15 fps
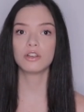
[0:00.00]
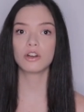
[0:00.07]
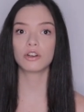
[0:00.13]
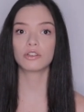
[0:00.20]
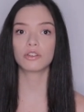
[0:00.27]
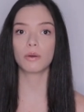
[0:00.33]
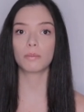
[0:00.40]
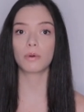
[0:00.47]
Your
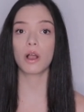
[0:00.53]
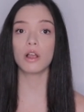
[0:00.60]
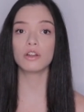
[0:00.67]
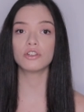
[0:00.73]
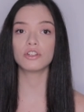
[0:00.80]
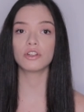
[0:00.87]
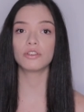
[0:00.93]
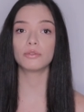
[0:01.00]

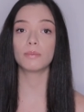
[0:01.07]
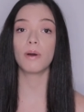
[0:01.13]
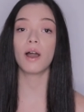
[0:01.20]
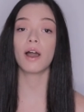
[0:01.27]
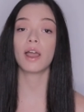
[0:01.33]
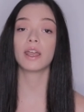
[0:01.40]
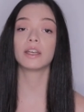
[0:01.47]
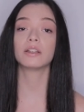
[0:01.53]
subconscious
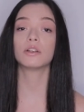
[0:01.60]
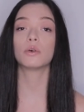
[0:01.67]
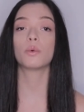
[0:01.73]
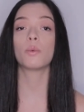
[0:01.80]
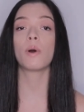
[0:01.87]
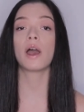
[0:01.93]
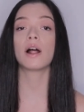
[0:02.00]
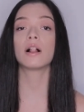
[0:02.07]

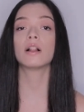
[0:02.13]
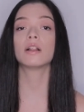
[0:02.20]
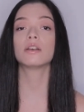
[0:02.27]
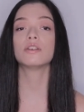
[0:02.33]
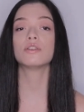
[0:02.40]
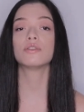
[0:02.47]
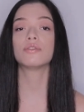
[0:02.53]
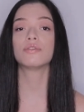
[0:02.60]
mind, while
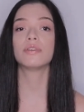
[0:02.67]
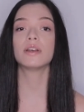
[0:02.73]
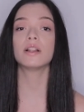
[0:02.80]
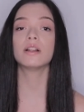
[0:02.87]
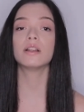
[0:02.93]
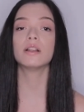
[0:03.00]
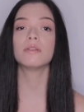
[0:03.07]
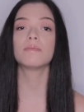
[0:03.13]
you
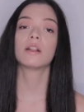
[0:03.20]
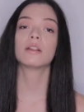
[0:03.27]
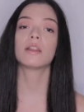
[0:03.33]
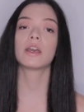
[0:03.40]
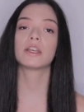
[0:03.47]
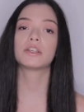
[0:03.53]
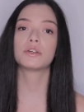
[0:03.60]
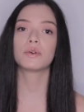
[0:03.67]
feel
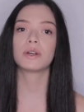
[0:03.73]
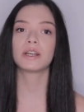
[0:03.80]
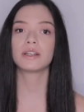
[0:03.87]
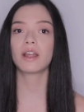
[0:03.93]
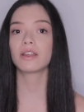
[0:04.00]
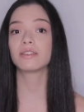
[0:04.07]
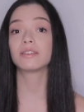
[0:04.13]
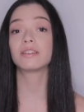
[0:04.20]
like you're
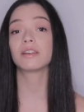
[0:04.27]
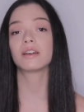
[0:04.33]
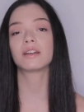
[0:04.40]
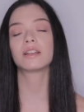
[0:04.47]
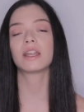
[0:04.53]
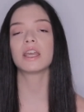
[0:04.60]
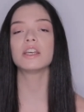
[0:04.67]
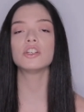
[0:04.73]
in a
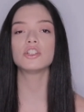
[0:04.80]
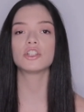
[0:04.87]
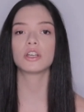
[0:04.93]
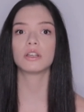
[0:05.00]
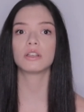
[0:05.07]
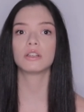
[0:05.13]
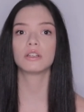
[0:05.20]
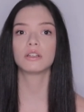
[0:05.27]

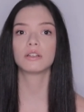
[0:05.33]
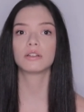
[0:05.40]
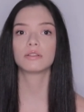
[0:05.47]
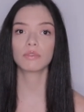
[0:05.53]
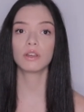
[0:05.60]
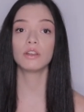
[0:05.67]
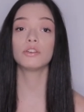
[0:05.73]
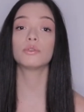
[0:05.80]

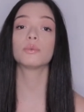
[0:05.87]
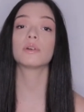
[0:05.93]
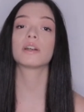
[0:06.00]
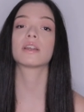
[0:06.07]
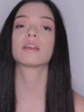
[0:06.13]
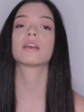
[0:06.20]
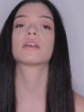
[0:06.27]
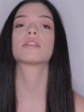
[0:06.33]
stagnation, is
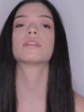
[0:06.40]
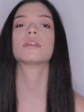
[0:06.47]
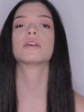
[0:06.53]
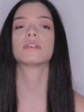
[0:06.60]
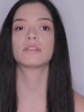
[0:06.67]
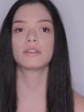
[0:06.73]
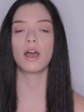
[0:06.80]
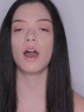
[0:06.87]
working
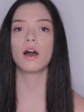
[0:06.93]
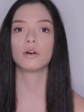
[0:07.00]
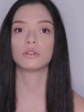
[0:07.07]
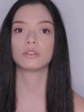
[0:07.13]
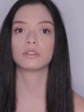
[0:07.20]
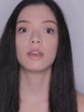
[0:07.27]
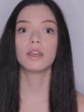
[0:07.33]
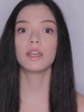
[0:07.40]
things
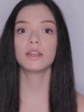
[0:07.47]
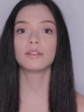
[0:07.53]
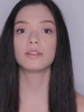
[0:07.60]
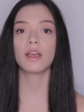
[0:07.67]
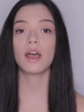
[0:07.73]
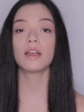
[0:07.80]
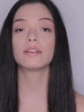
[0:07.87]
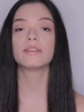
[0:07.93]
out, is
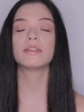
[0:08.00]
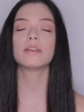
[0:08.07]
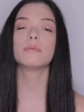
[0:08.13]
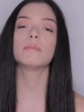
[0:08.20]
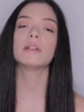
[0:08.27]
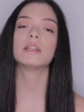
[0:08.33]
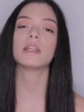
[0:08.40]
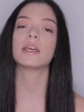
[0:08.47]

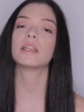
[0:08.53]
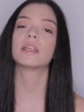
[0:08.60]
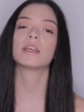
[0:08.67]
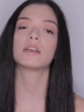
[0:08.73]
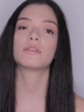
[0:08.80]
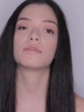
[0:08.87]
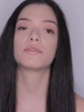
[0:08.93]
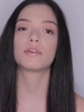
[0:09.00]

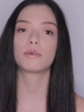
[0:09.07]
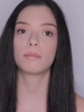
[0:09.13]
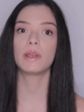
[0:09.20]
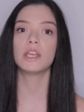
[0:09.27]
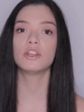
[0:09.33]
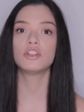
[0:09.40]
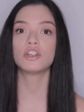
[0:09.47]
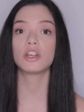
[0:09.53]
assimilating
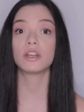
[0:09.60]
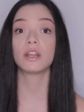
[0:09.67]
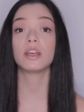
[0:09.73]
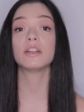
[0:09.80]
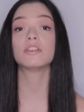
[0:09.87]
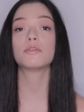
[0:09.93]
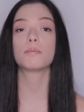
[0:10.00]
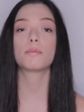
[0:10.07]
information,
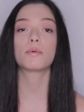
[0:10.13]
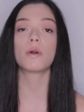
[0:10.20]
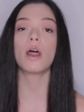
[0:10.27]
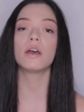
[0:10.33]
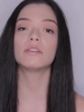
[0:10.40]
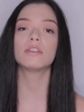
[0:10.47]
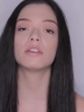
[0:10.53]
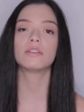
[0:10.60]
is
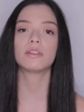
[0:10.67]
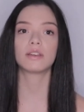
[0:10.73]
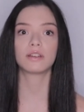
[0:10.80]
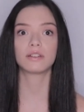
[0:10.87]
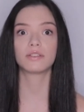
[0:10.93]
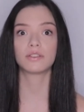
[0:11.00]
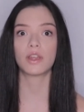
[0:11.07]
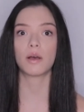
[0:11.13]

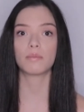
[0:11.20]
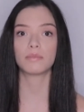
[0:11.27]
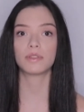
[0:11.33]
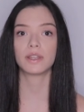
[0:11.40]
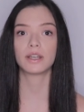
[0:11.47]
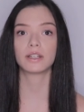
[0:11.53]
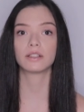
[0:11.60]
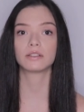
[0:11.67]
processing
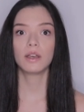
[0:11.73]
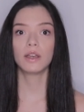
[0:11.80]
something.